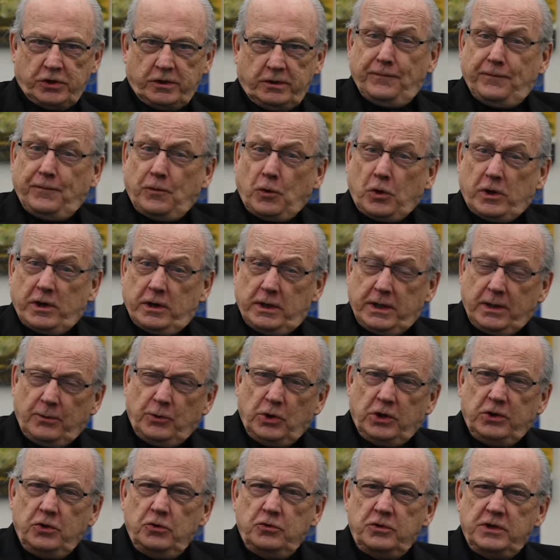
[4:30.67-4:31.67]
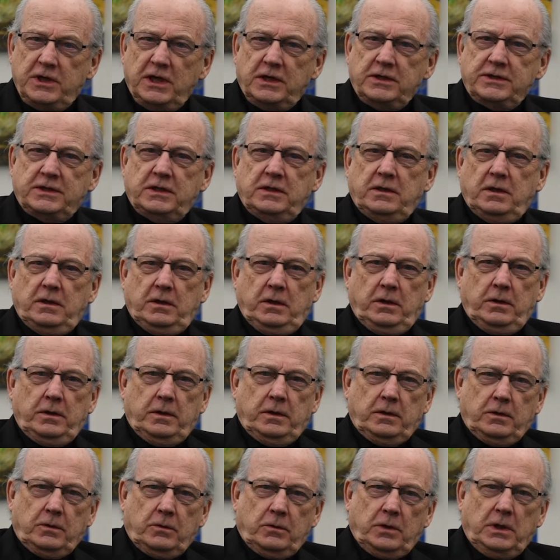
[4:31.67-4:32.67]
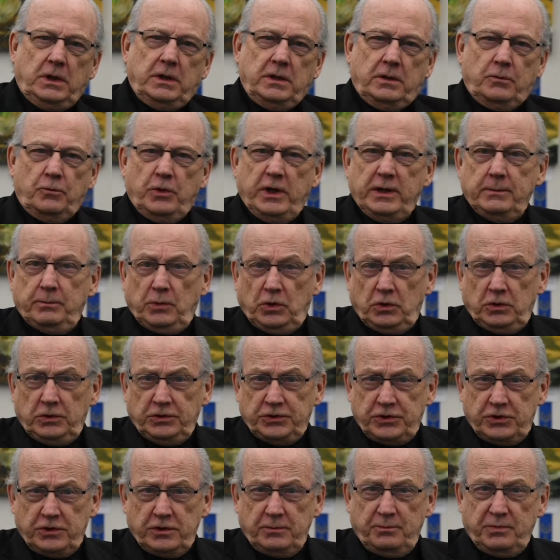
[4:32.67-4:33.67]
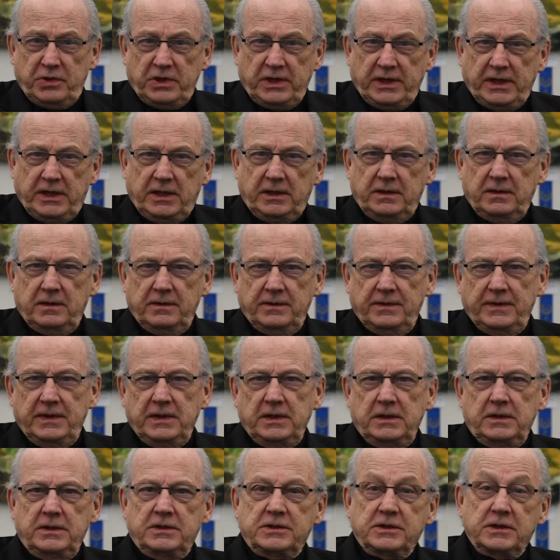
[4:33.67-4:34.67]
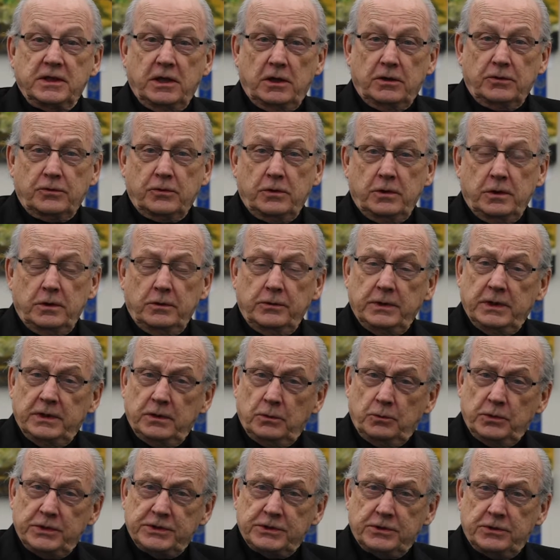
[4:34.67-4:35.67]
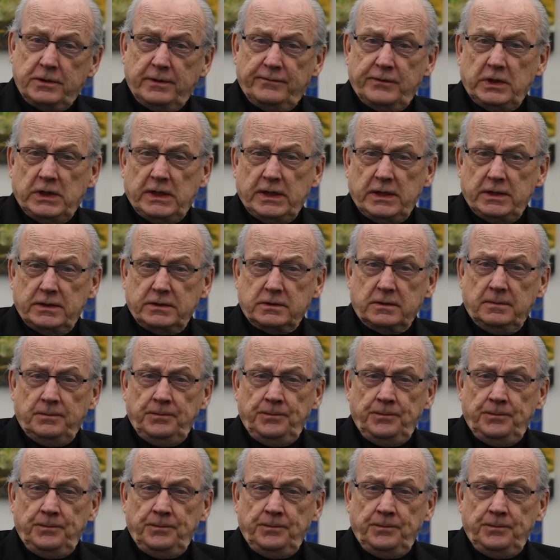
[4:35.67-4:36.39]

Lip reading: For anyone who doesn't know, Ray Bolger played the Scarecrow in The Wizard of Oz.